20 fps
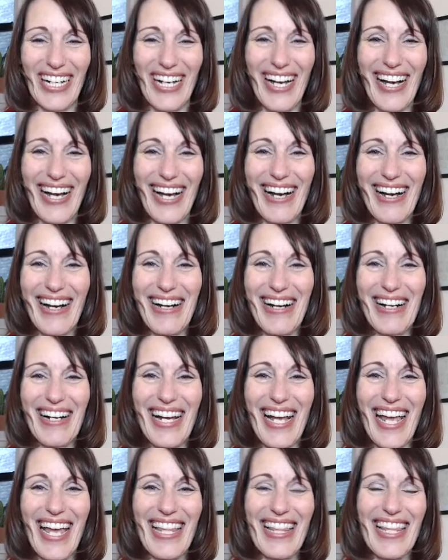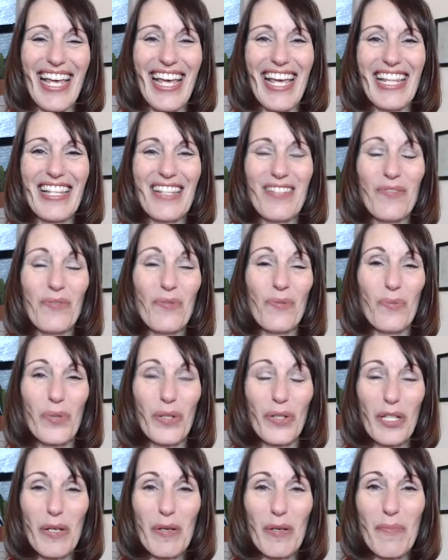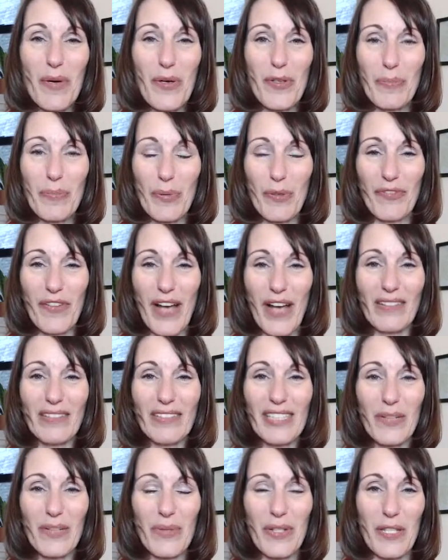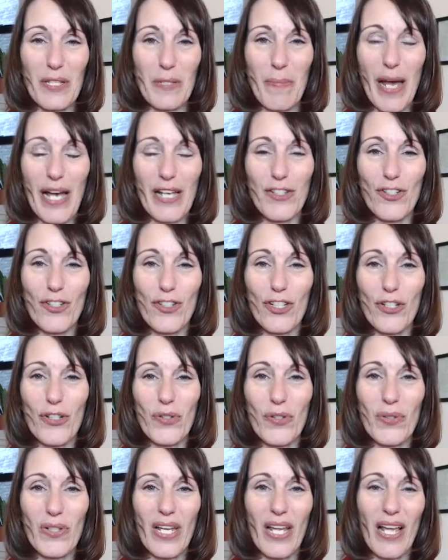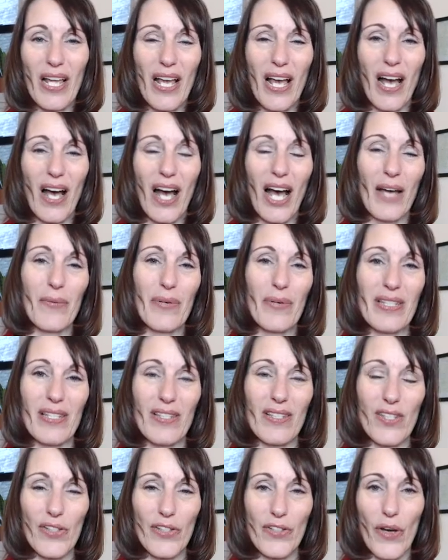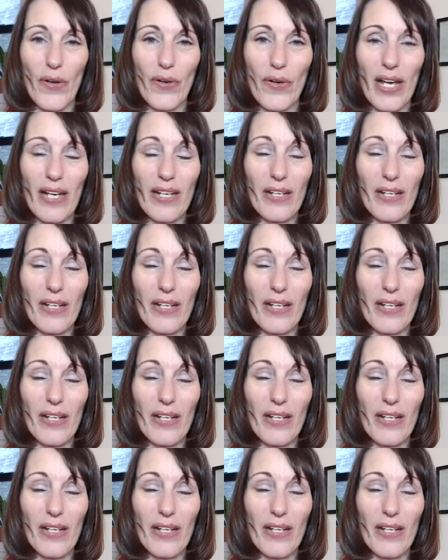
And then really most profoundly was this past June, I was in Sedona.